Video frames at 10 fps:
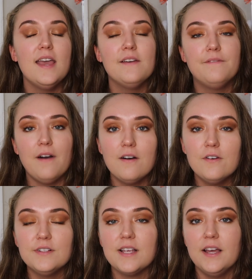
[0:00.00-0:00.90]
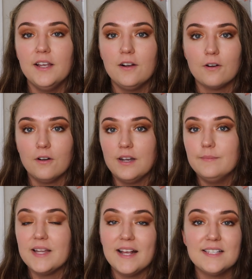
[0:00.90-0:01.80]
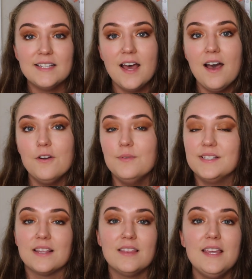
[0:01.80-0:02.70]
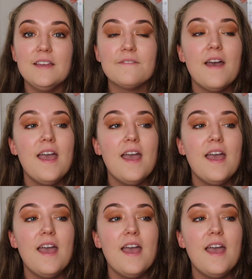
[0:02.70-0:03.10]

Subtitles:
It follows a young girl named Esta who is a thief